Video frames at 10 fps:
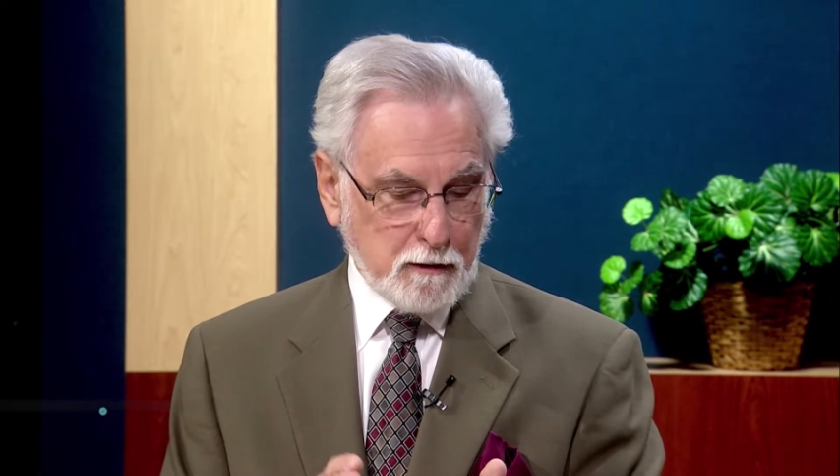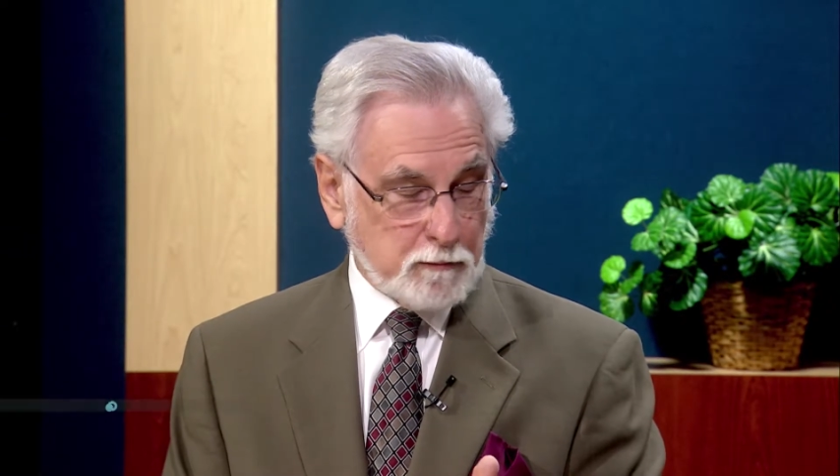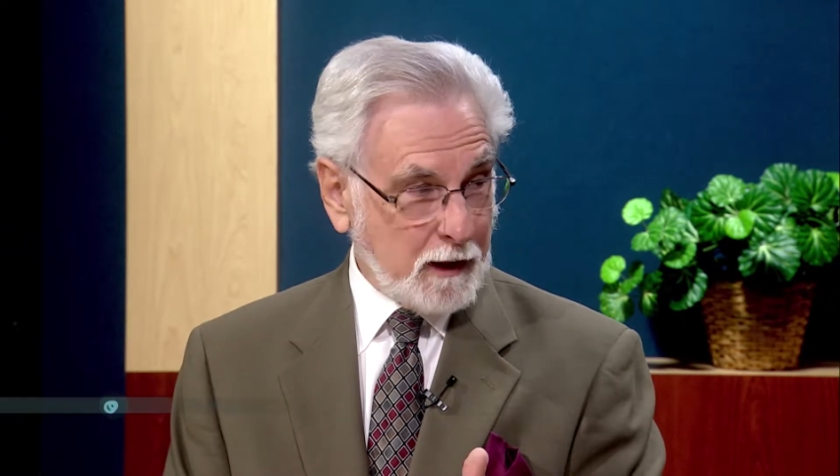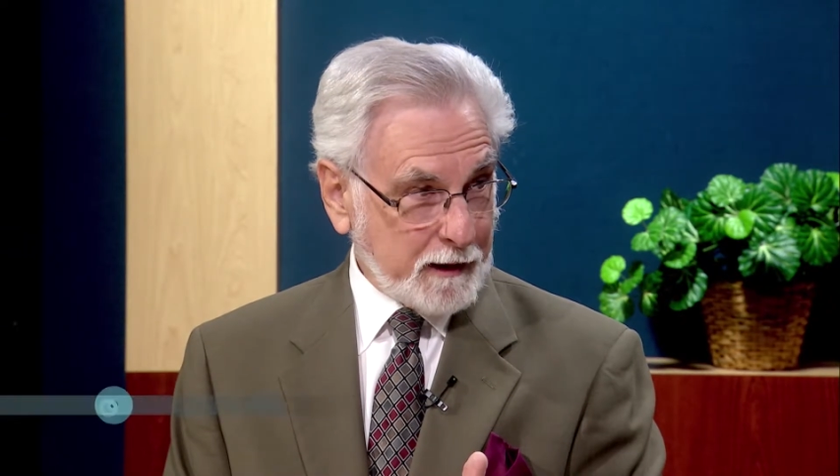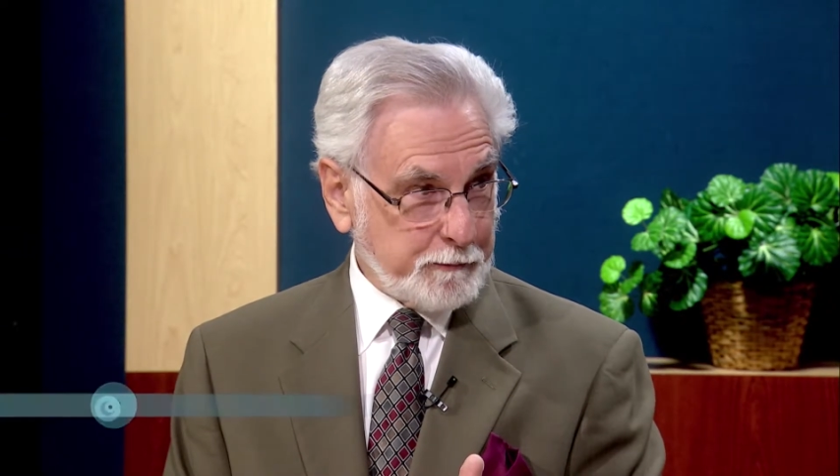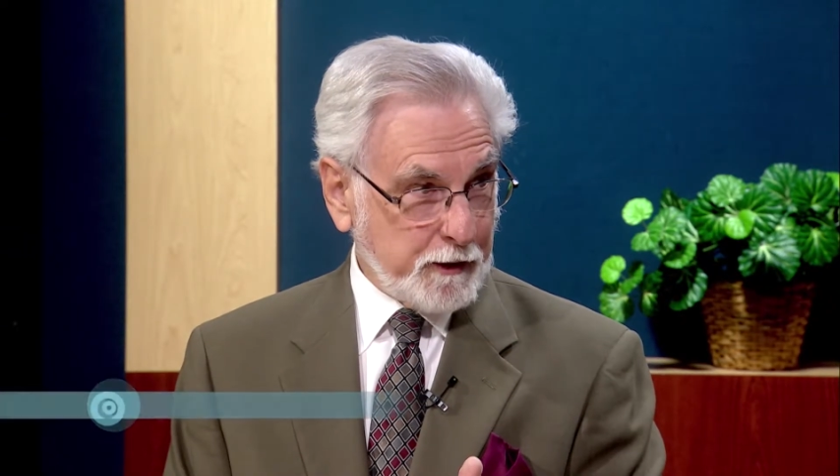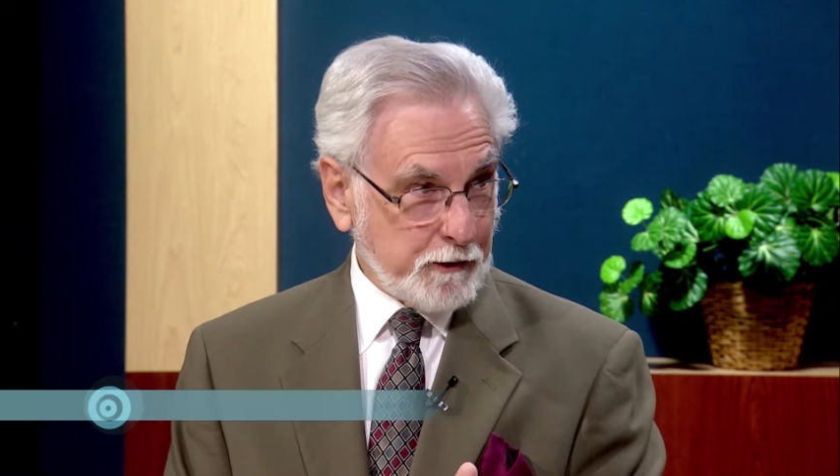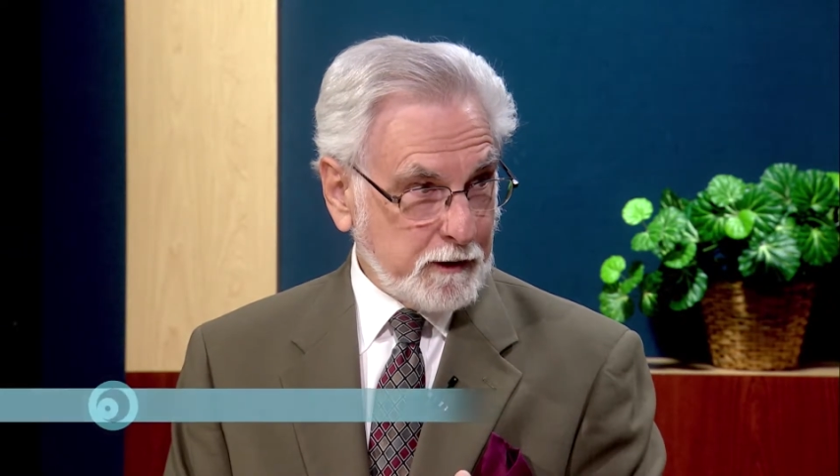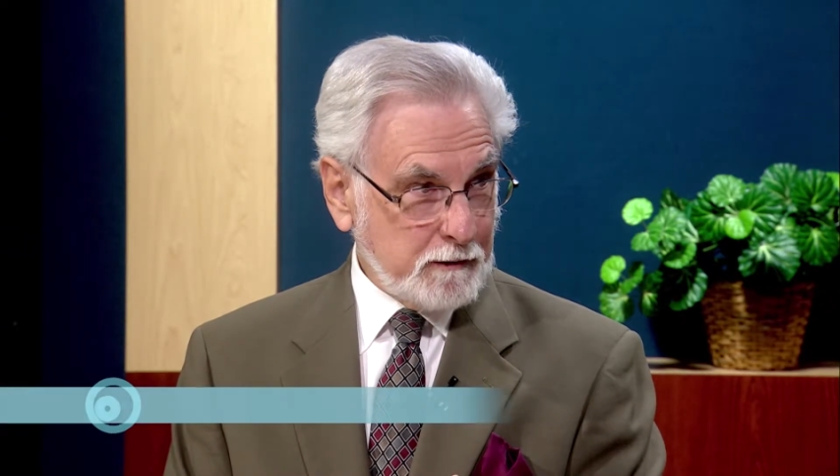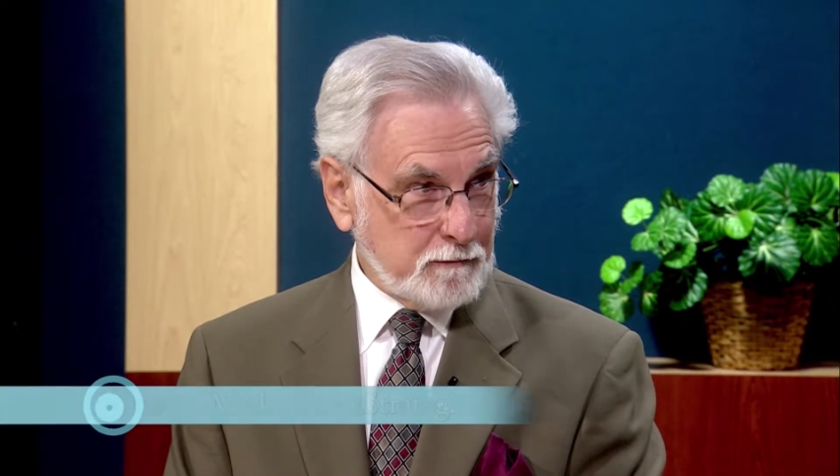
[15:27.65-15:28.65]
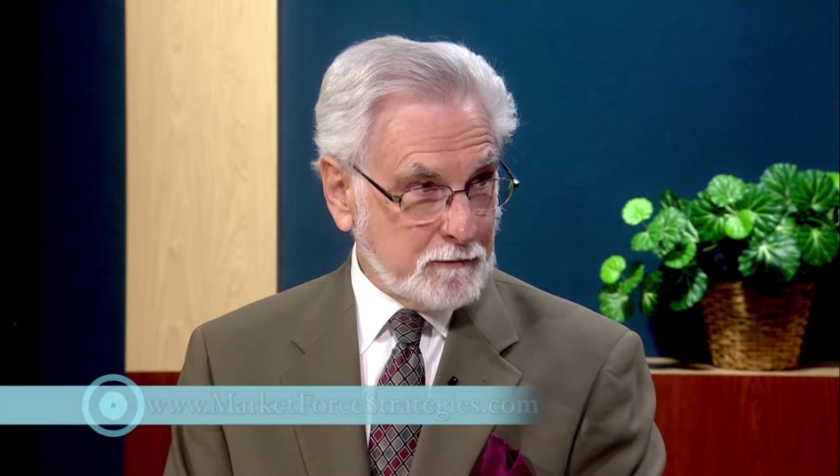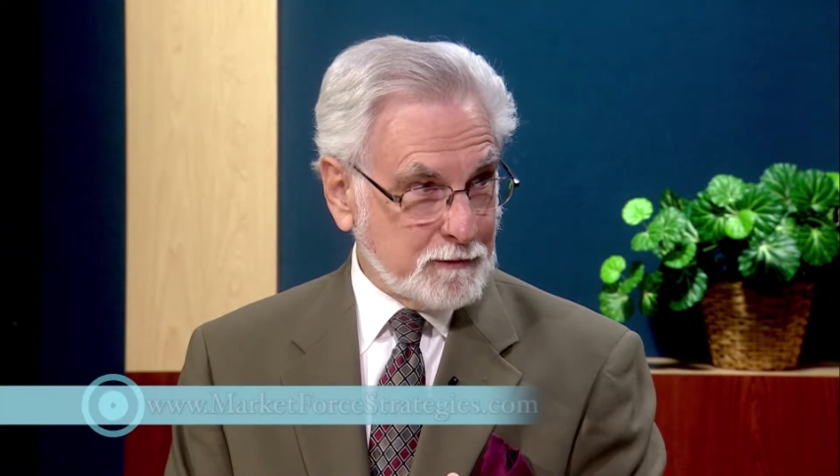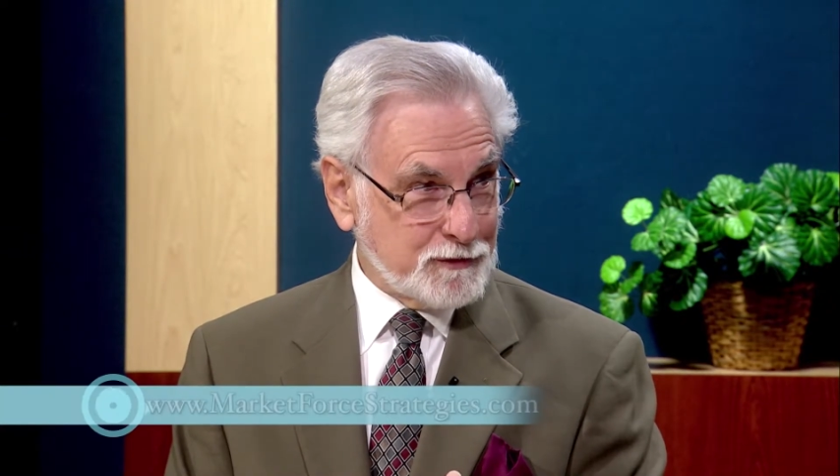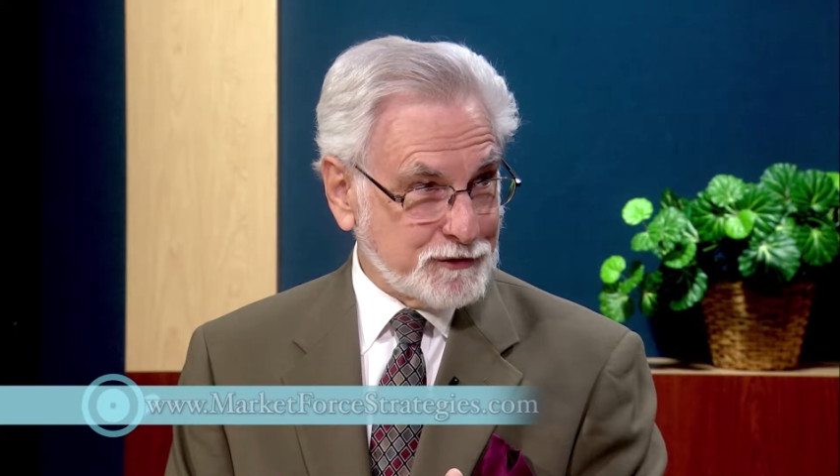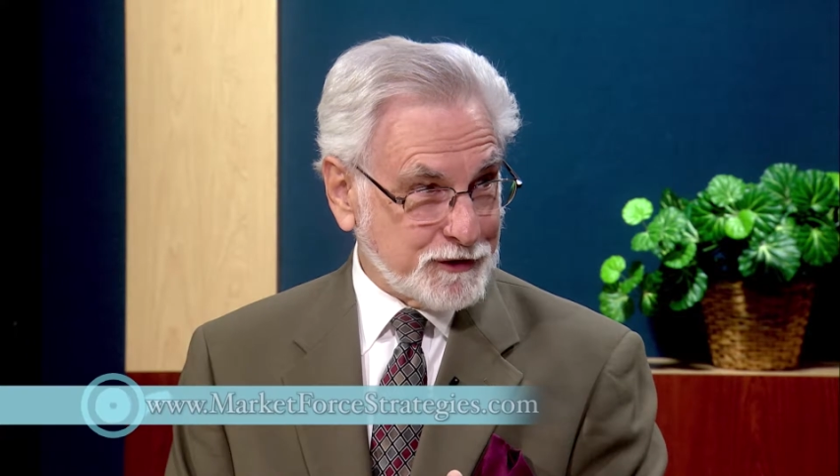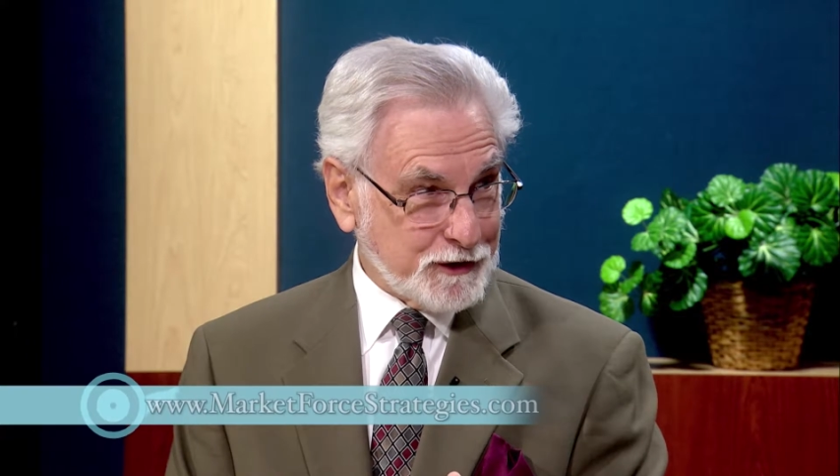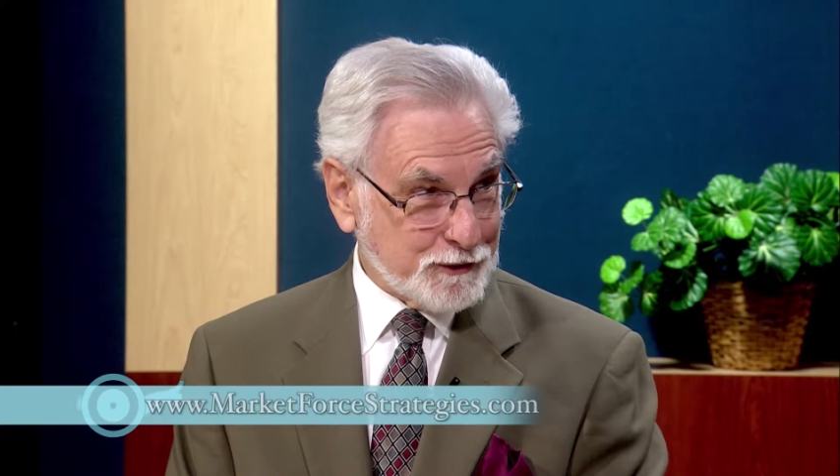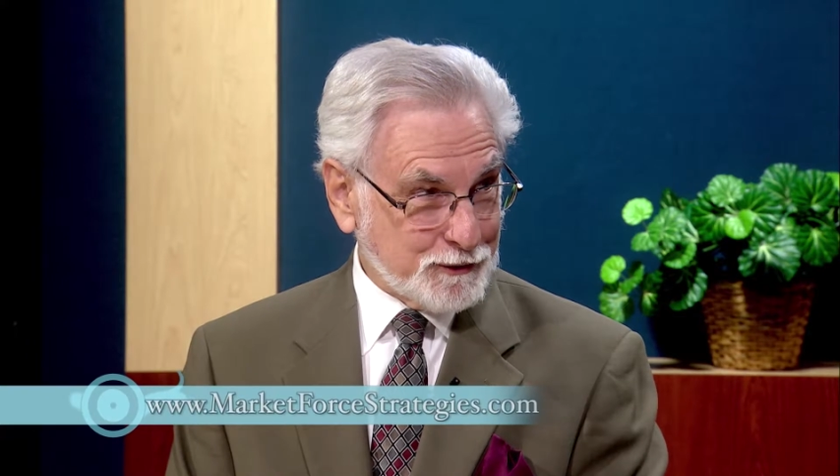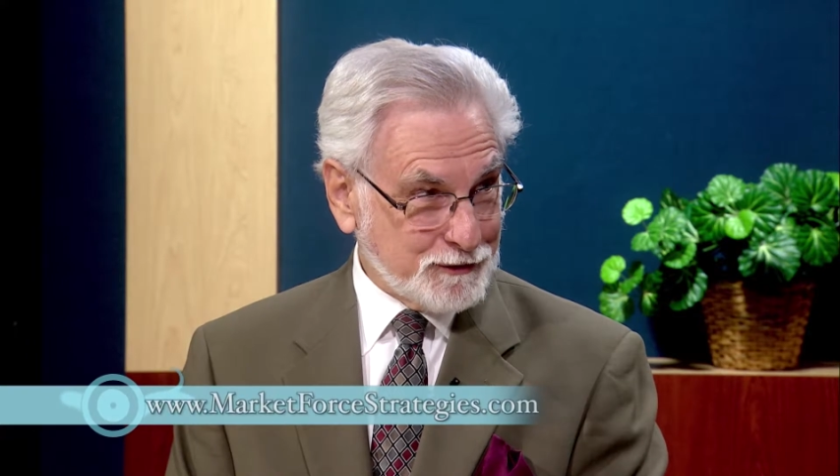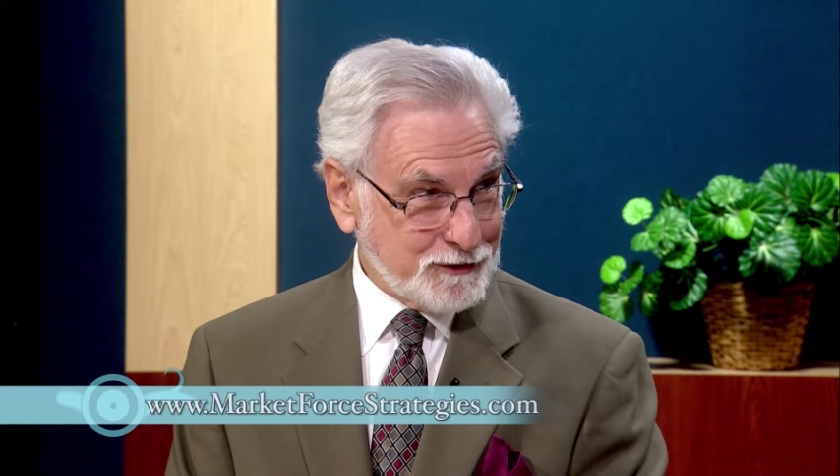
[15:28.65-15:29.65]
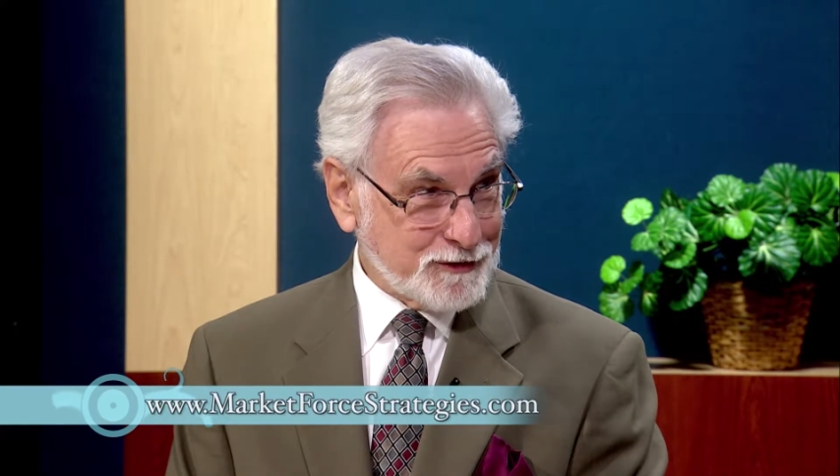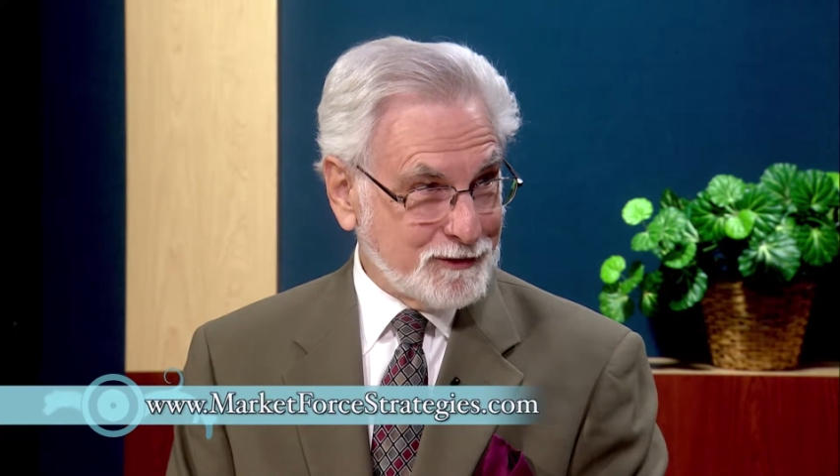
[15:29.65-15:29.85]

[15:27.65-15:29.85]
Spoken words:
BlackBerry, Sears,